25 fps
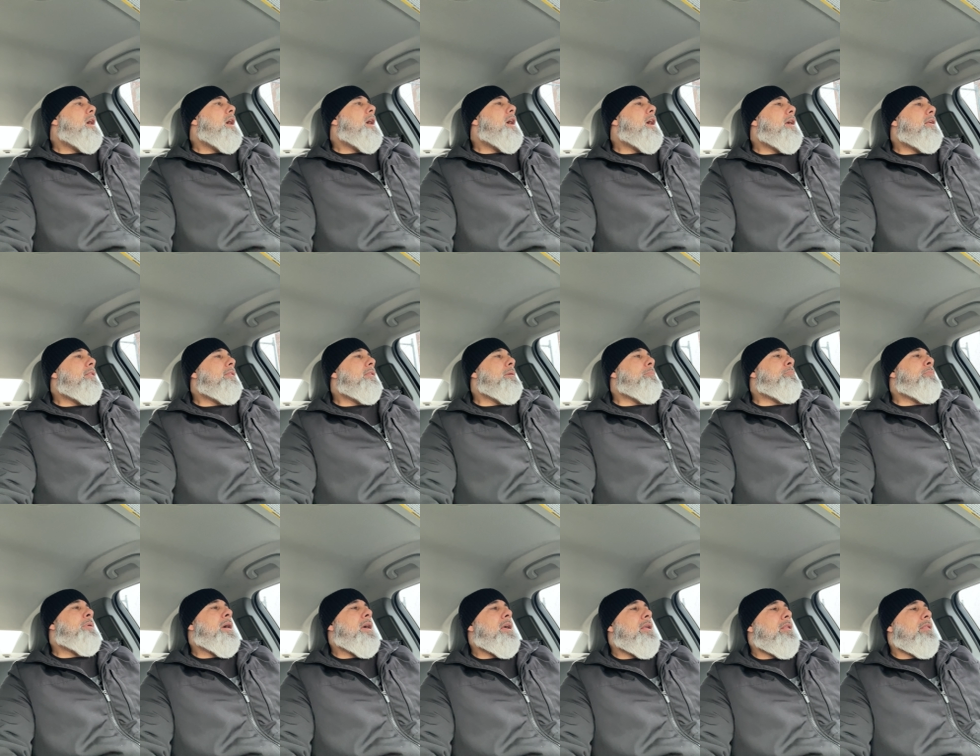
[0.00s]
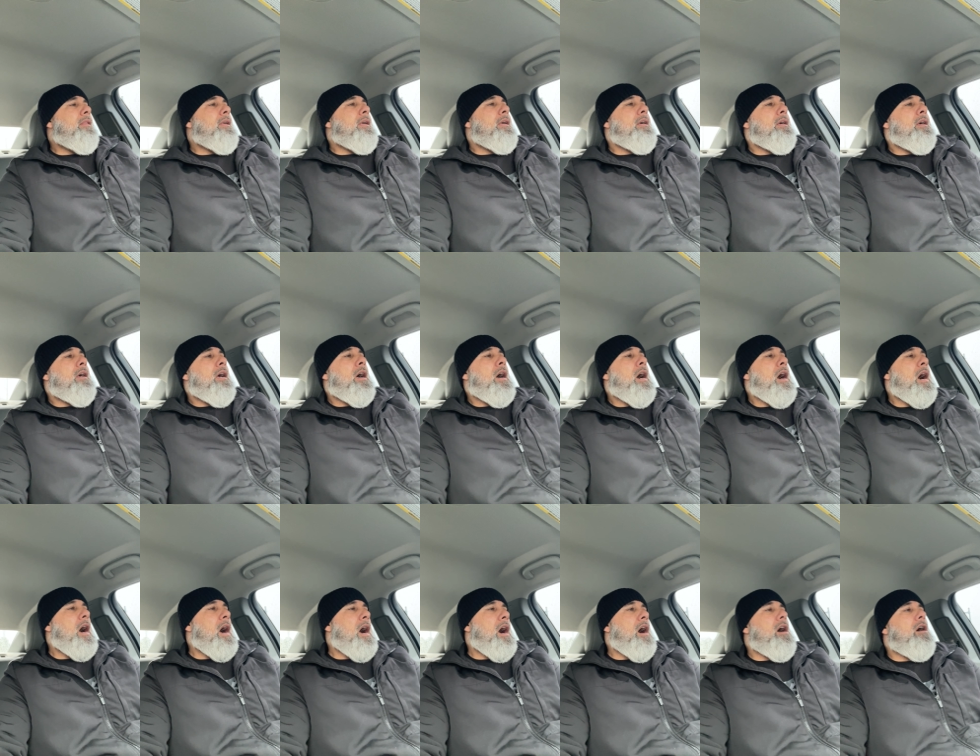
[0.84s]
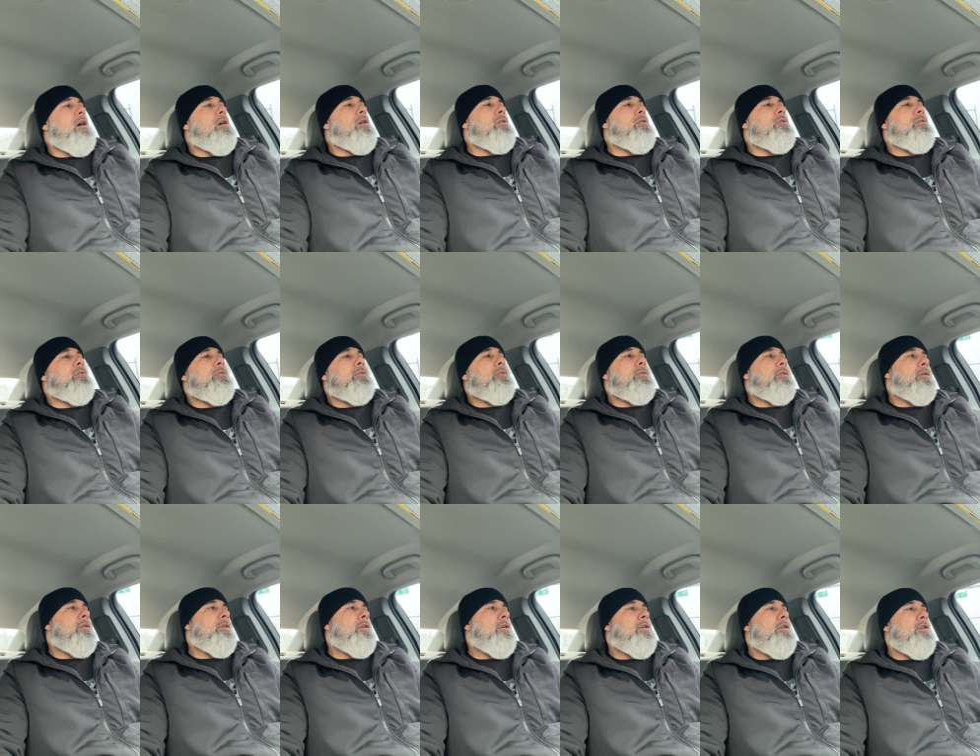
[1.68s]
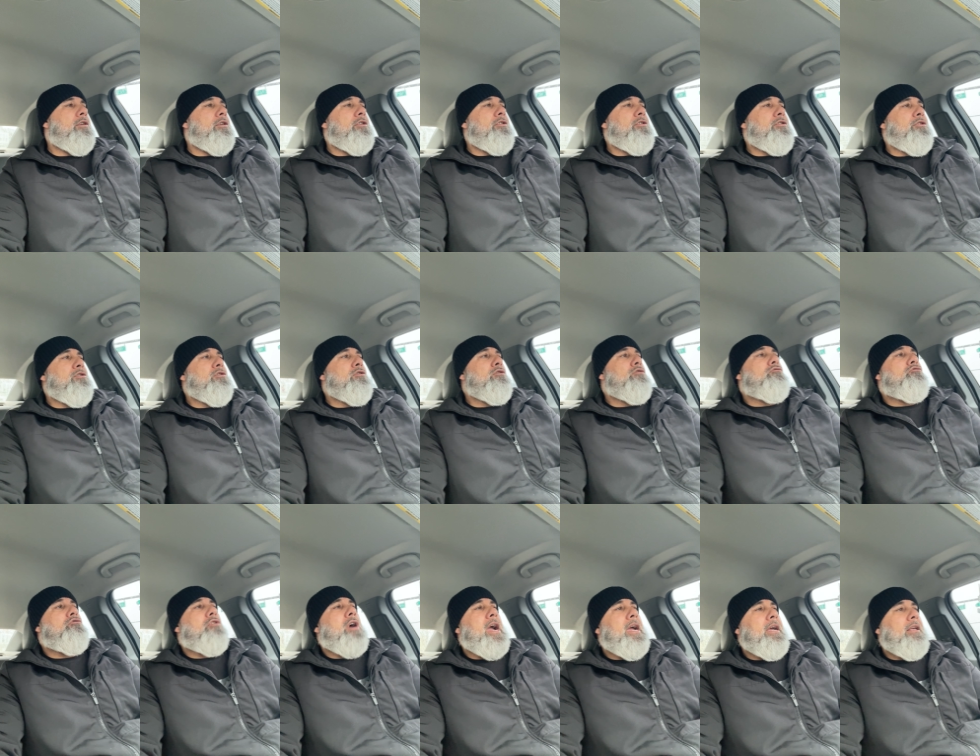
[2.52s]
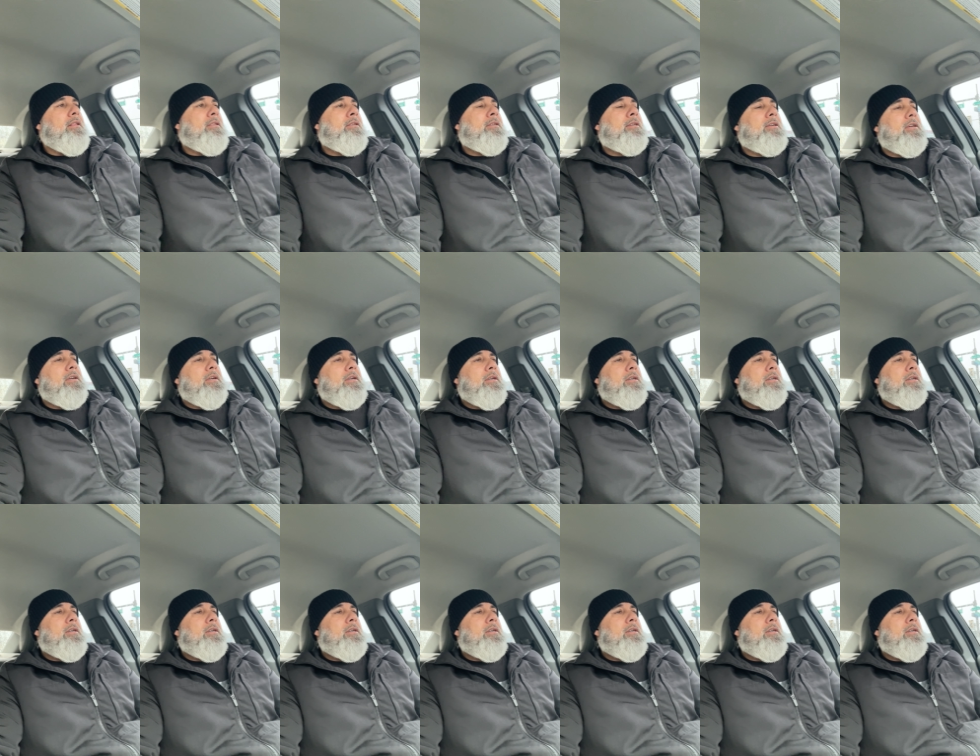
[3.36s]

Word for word: And depending how you write